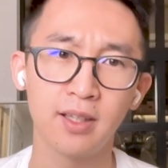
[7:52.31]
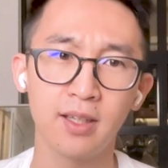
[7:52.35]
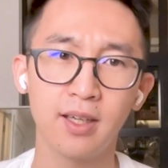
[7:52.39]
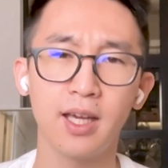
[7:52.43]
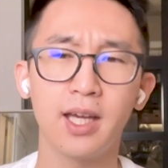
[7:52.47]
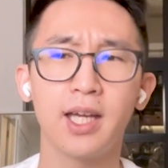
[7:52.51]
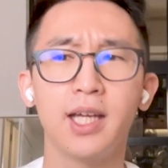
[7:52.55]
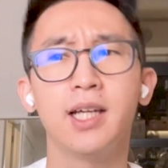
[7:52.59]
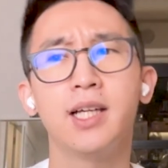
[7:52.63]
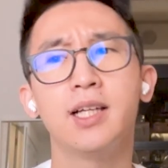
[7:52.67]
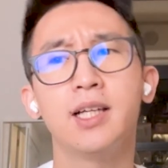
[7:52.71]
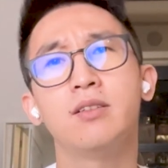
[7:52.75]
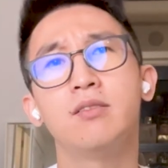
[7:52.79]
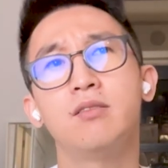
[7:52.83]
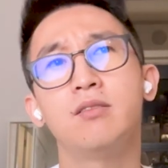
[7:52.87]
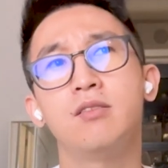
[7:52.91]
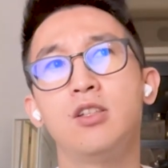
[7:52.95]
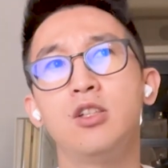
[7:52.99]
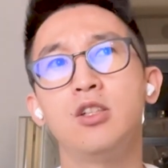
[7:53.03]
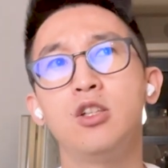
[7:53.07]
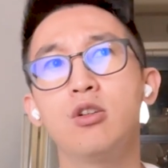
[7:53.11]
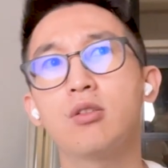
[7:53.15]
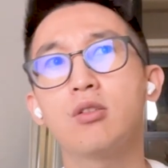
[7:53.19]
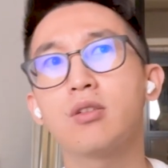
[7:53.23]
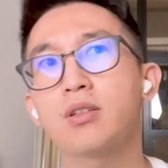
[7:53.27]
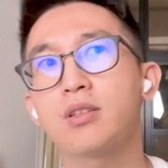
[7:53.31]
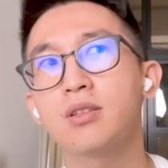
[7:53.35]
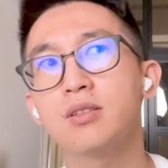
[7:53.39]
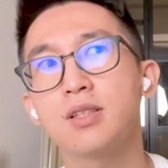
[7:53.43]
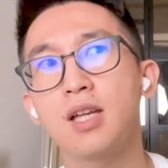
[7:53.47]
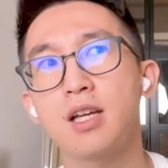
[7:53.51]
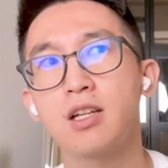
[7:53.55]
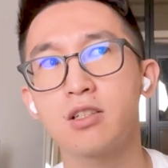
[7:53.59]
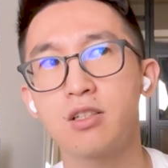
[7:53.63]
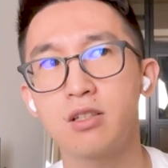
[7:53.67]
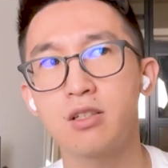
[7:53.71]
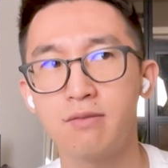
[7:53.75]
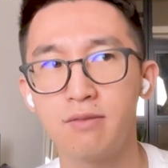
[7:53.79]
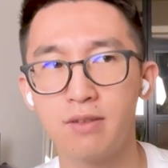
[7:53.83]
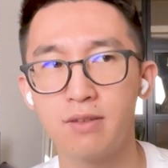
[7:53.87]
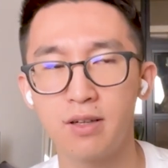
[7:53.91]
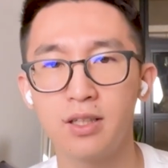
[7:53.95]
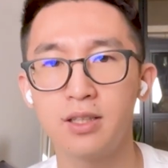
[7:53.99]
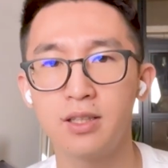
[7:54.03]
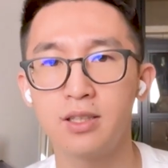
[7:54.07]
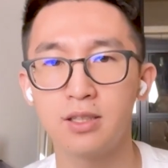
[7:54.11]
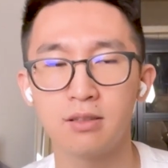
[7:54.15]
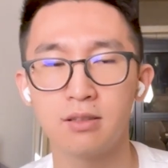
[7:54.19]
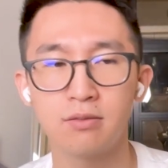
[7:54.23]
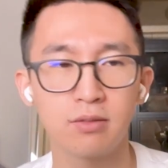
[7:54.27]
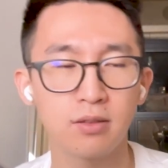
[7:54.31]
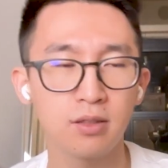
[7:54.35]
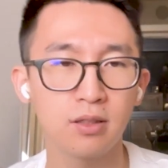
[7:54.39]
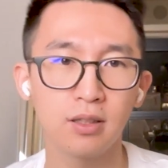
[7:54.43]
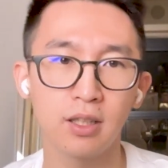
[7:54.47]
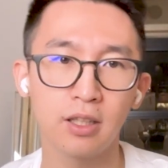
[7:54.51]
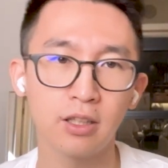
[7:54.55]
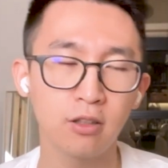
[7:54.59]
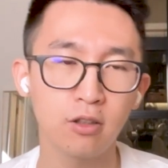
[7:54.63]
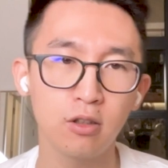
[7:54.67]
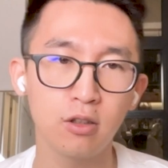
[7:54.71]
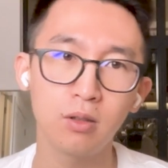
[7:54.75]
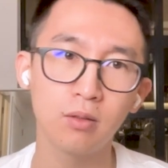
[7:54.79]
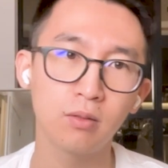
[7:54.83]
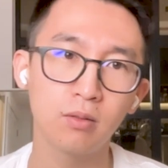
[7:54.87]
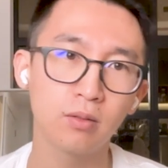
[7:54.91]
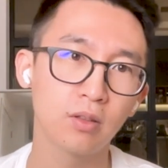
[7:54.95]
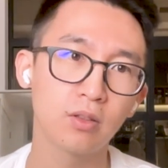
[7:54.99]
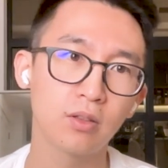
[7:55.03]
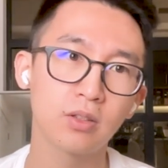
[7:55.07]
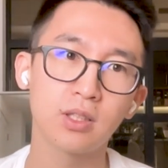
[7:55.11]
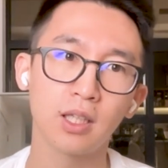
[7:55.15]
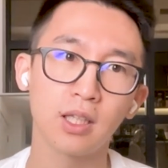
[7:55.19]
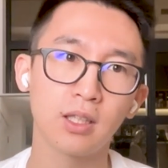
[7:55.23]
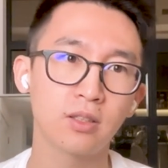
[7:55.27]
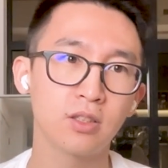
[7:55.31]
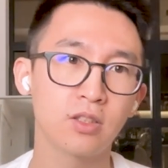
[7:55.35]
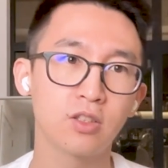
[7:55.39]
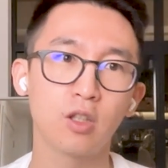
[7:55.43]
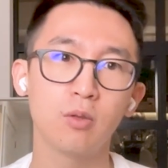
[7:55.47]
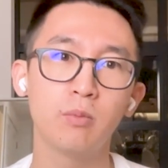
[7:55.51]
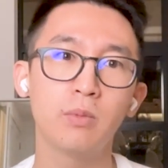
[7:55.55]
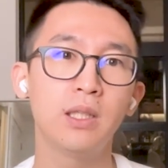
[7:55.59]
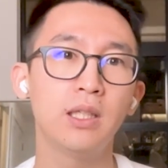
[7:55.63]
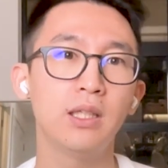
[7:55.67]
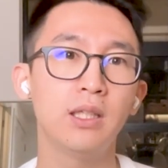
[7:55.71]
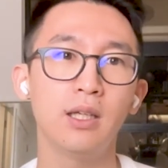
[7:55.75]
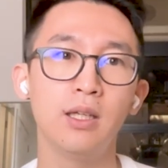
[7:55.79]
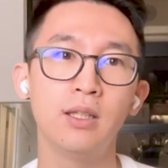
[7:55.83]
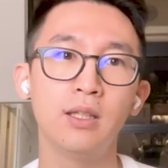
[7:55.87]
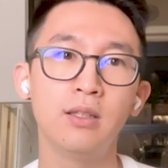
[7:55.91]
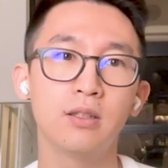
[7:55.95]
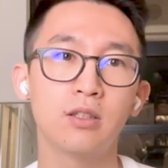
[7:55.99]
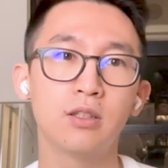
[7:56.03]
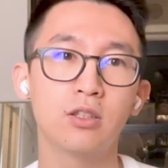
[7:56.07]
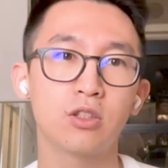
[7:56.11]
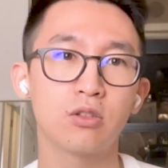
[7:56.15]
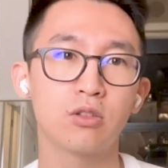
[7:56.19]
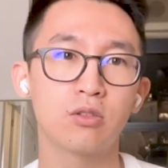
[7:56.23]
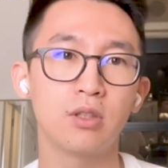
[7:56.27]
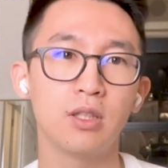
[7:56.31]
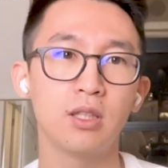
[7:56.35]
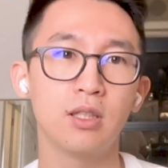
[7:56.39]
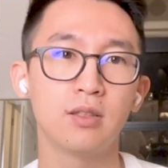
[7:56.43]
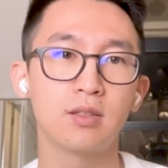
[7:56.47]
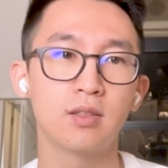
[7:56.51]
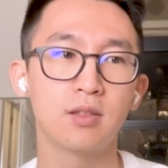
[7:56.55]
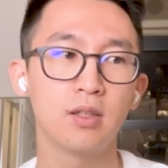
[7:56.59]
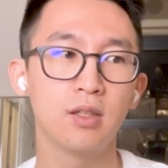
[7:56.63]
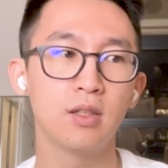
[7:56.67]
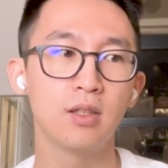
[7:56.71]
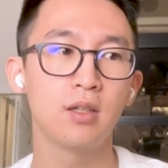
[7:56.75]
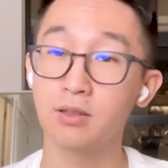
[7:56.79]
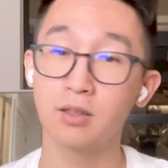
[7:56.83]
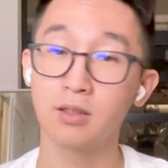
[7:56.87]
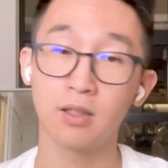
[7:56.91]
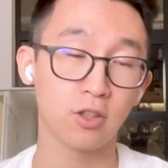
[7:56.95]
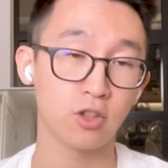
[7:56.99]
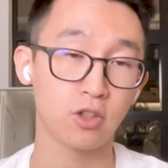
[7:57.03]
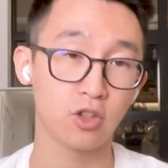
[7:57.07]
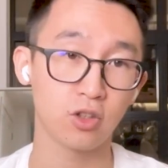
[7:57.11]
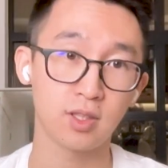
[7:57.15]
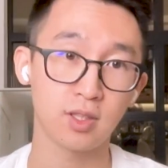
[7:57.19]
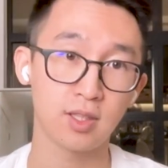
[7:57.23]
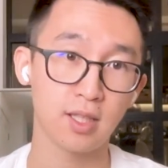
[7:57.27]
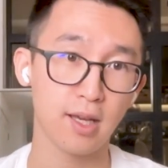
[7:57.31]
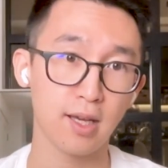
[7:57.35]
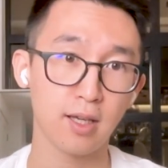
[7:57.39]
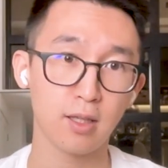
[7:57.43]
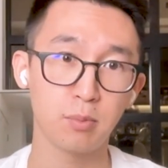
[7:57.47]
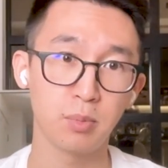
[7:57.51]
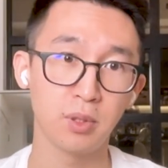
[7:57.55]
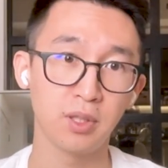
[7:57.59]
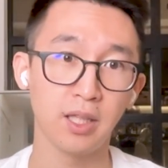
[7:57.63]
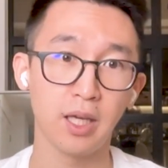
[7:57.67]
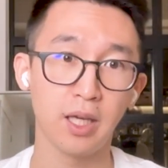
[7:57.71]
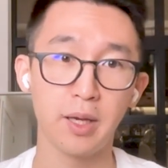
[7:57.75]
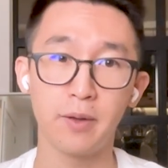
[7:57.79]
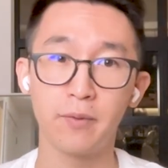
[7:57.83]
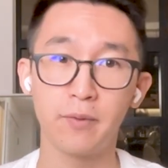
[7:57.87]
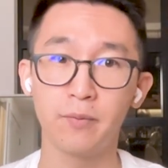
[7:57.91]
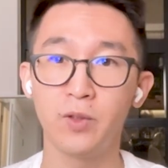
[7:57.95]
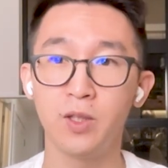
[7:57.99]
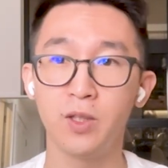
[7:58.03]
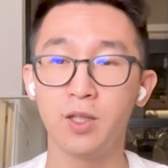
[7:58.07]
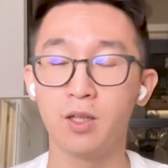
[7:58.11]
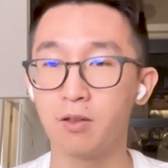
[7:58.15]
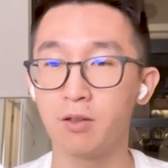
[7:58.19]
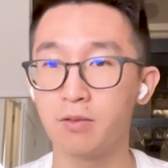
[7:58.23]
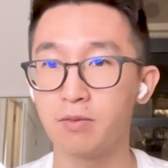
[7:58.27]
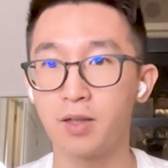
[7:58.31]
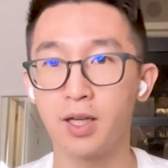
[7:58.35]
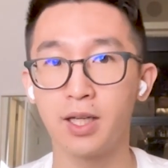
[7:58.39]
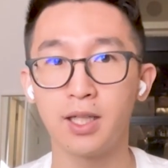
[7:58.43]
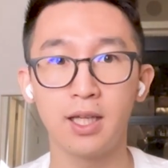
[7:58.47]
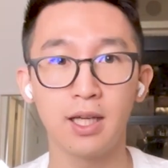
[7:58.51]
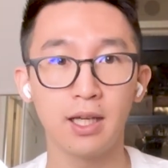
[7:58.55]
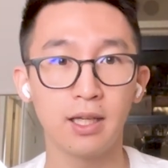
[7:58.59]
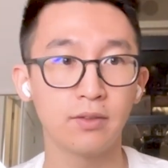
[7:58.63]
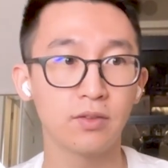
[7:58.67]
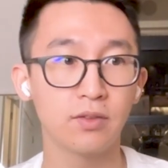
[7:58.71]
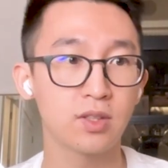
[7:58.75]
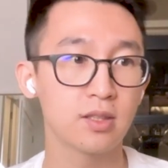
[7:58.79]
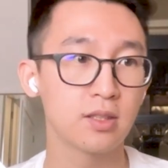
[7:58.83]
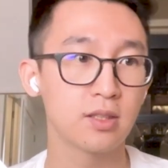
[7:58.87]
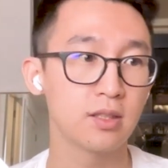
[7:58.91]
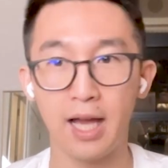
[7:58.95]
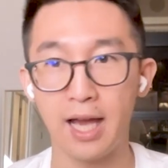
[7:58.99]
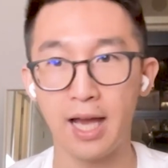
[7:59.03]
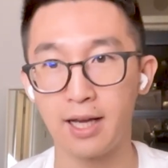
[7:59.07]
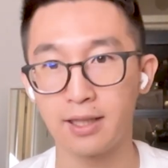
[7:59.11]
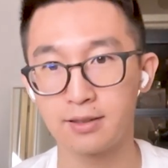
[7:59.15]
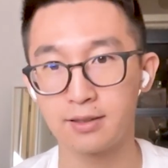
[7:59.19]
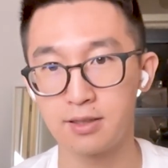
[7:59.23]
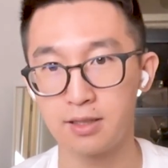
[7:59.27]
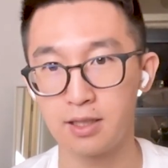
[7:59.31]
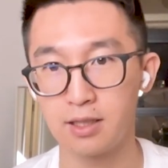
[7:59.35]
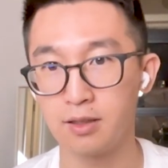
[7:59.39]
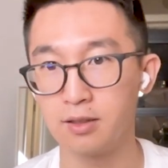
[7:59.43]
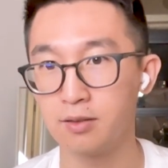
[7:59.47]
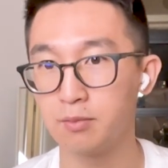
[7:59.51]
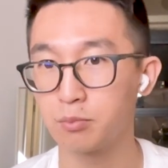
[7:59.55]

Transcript: And New York is actually very different. Like there's like so many industries, not just tech, but like, finance, acting,